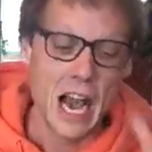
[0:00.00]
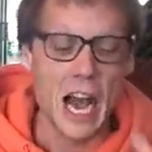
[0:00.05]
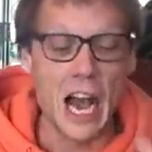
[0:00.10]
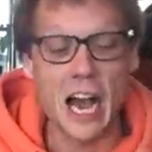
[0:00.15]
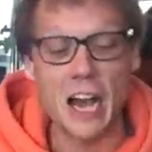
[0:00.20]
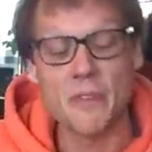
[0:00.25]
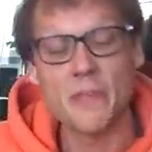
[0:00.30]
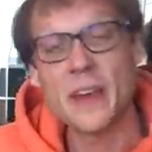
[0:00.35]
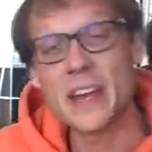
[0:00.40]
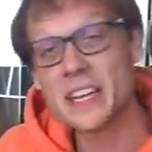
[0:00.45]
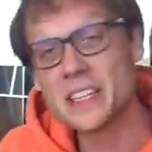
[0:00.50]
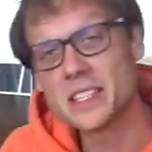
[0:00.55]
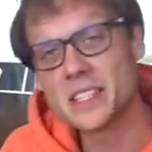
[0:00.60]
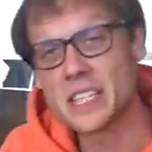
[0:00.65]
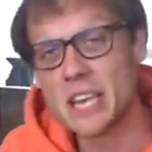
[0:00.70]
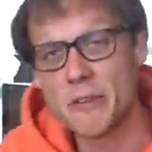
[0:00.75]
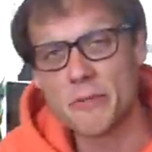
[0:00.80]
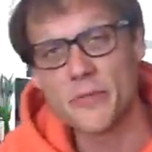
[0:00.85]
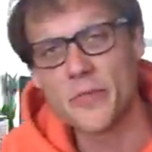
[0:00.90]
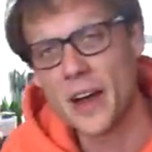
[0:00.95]
Uh, they can
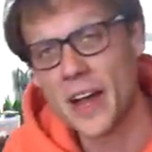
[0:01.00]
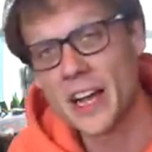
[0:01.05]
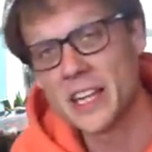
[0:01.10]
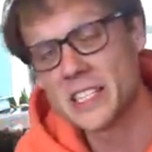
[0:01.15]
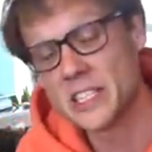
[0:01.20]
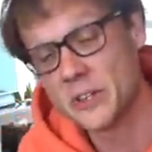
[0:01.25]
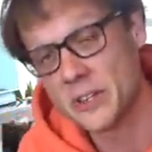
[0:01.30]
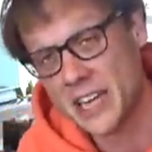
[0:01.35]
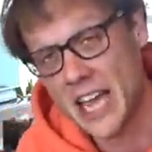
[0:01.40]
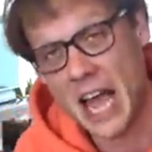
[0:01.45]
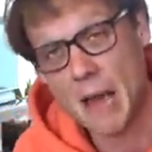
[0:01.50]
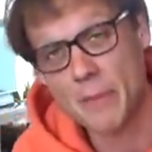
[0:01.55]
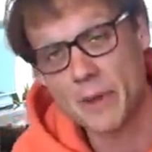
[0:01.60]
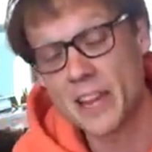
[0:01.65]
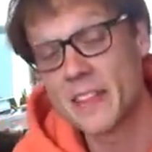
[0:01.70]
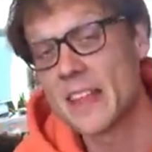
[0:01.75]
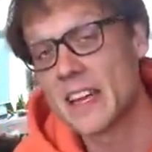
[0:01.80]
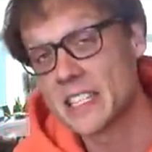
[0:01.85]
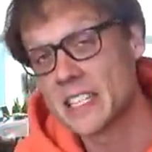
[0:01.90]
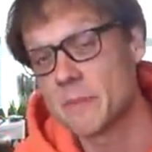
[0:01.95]
set fire to your cabin,
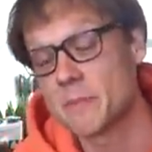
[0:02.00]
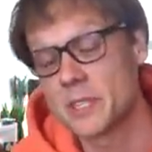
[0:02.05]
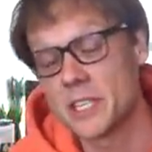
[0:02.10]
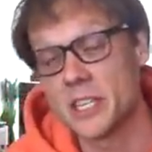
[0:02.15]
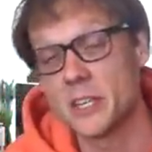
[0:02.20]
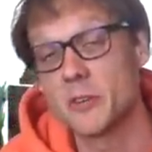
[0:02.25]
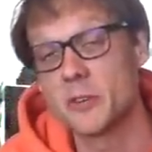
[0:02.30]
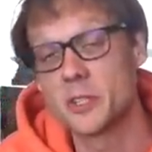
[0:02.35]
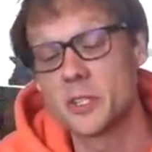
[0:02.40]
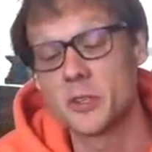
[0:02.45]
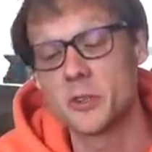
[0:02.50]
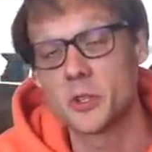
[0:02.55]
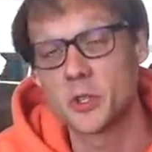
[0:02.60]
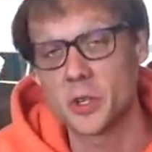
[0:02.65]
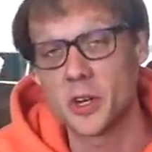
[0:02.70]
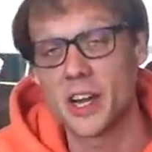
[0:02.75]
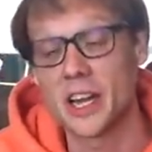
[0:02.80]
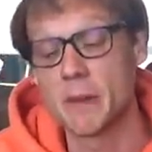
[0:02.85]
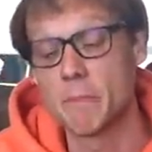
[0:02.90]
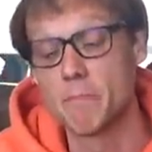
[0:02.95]
and then it's up to you to
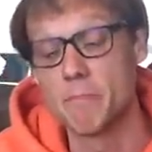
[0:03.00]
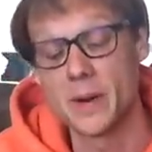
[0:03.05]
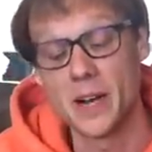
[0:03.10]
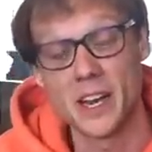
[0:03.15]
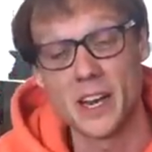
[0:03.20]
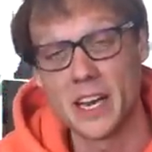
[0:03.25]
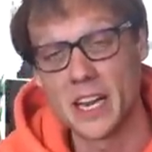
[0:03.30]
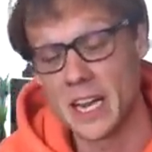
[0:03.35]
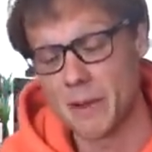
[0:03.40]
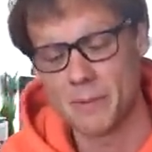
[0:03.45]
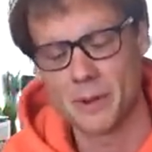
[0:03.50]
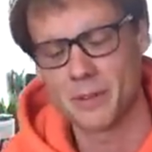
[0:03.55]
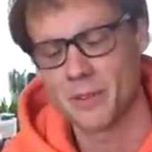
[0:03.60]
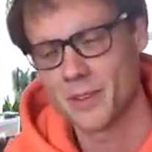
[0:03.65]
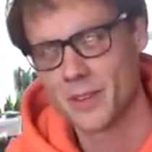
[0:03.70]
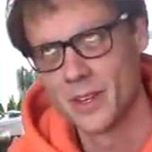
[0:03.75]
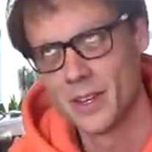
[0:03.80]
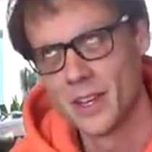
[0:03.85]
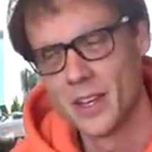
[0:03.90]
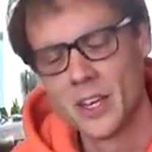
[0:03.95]
try and burn it. I mean,
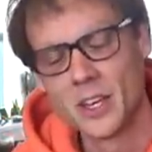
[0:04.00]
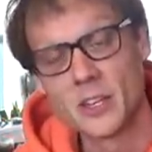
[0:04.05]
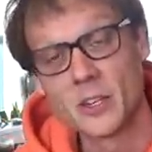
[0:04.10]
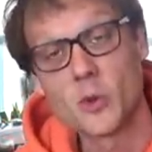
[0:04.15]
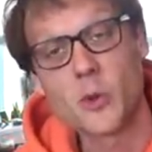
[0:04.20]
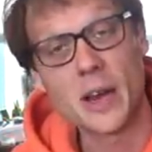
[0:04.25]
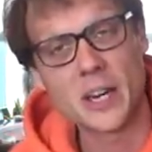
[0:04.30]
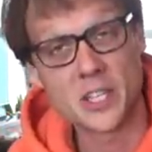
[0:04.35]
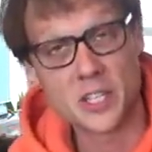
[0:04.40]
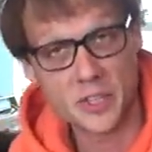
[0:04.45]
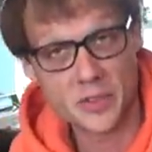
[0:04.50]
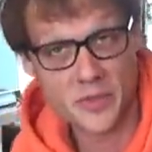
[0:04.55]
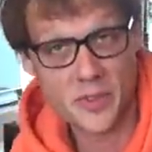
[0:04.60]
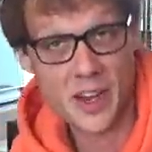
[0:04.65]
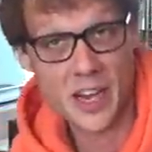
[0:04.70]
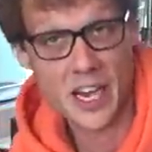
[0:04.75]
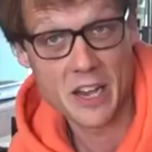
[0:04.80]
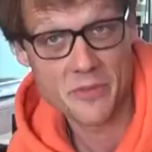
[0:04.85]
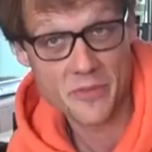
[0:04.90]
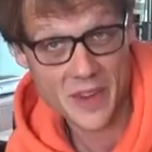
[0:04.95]
quench the
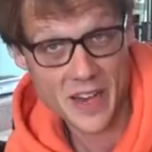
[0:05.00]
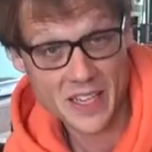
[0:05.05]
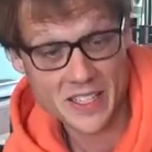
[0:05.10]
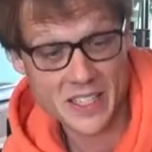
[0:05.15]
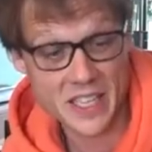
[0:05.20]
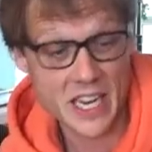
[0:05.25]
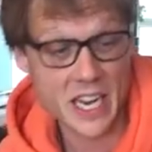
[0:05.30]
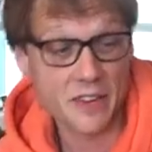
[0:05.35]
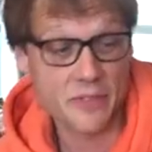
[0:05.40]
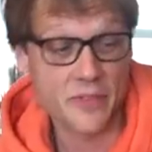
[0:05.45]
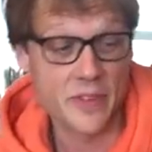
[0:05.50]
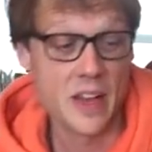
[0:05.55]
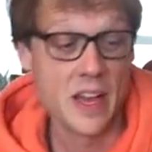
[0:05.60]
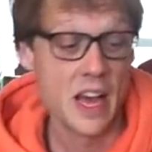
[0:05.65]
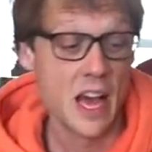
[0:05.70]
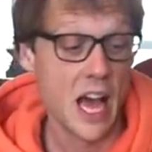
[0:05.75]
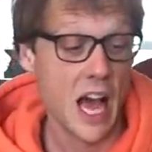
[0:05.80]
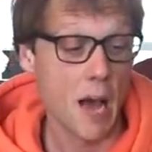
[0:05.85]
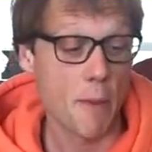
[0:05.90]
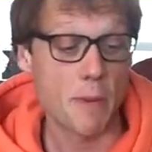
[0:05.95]
fire fast enough.
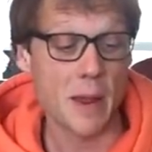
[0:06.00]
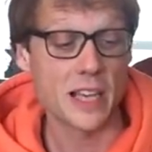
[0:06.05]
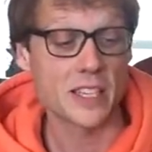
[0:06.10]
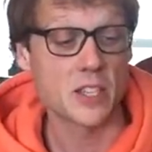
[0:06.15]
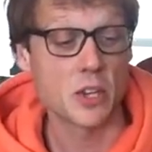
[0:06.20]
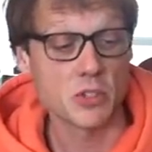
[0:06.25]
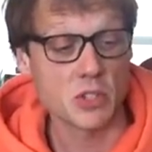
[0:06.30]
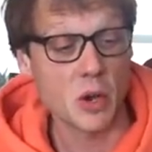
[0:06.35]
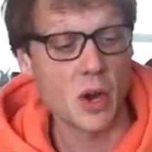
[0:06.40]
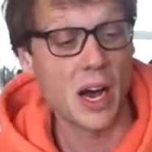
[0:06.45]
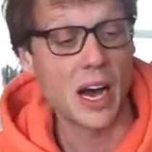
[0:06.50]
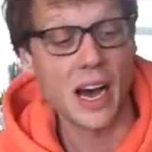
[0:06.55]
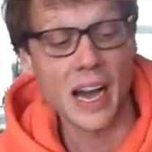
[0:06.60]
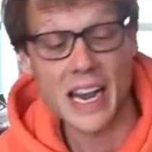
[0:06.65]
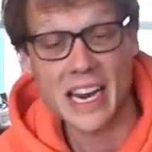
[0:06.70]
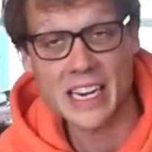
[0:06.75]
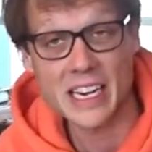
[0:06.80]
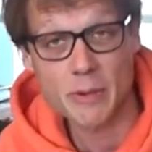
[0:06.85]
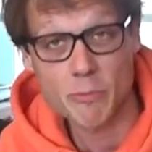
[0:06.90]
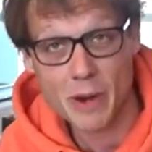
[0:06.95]
Uh, players can also
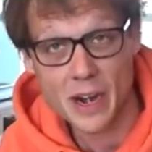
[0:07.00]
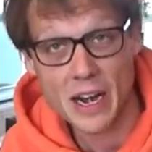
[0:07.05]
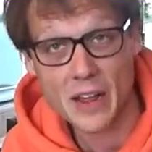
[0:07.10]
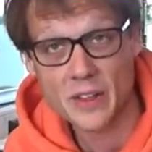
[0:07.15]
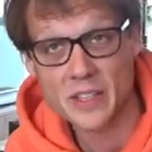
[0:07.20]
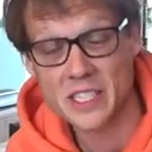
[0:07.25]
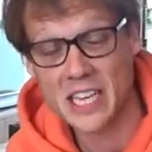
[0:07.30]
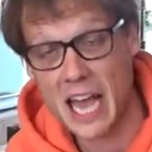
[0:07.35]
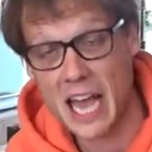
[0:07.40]
hide in one another's